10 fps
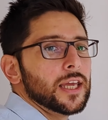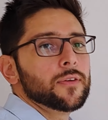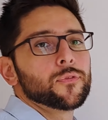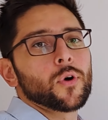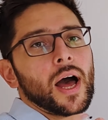
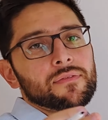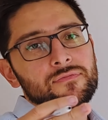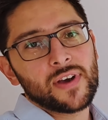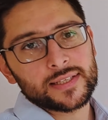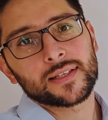If you have
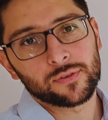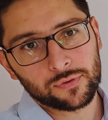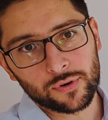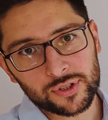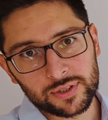invested, of
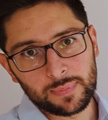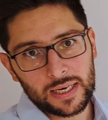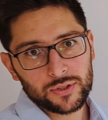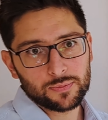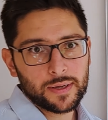course, in
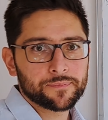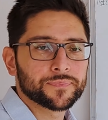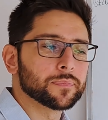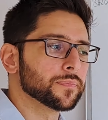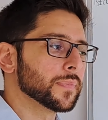Belgium.
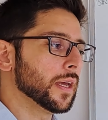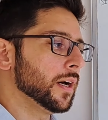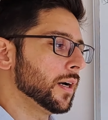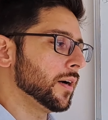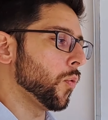
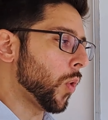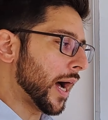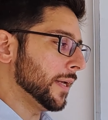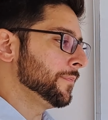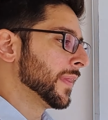
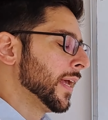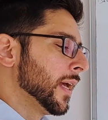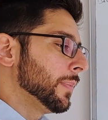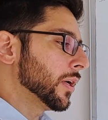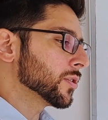Why?
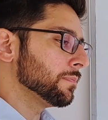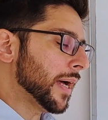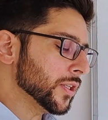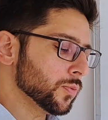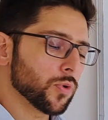Because
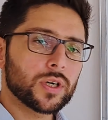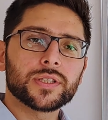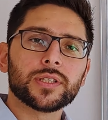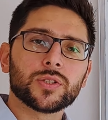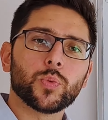Belgium
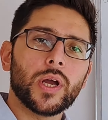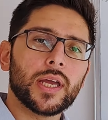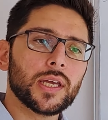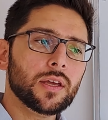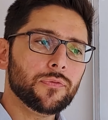works in this
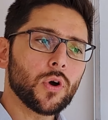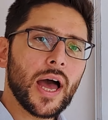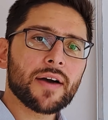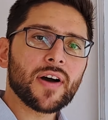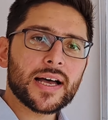way. If you
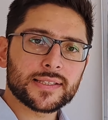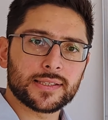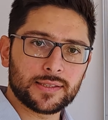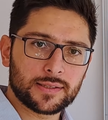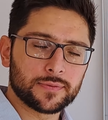have
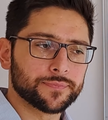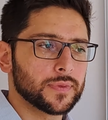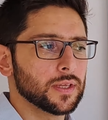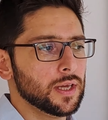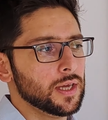assets
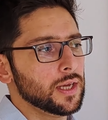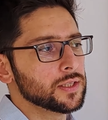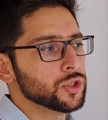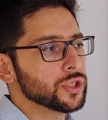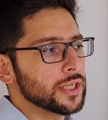
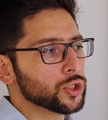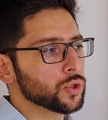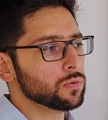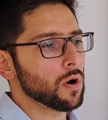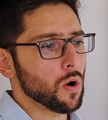and that
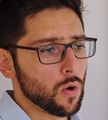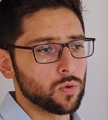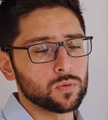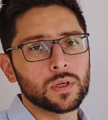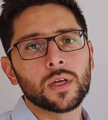you
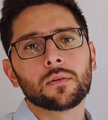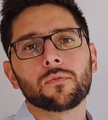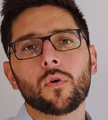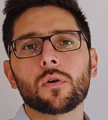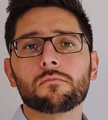own
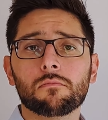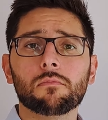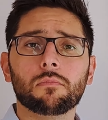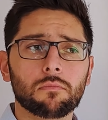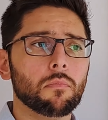for
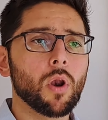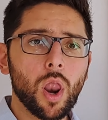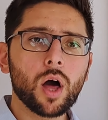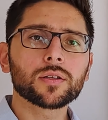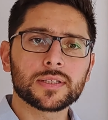a
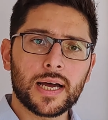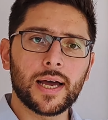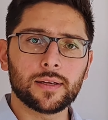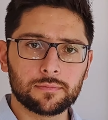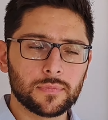long
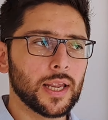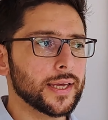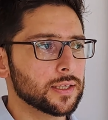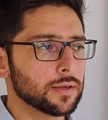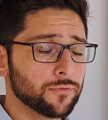time,
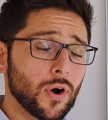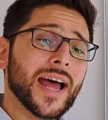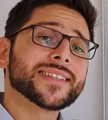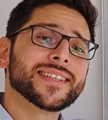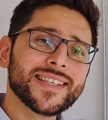like for
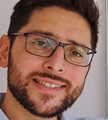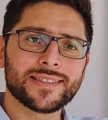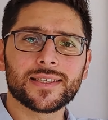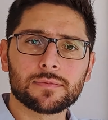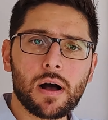at least
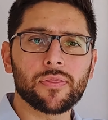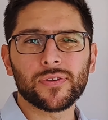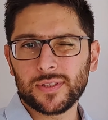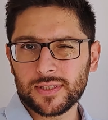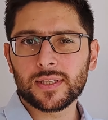6 months,
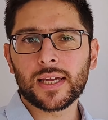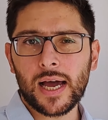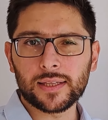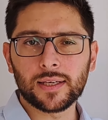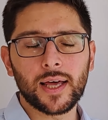this is the
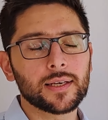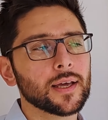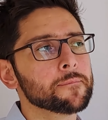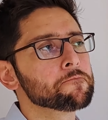guideline,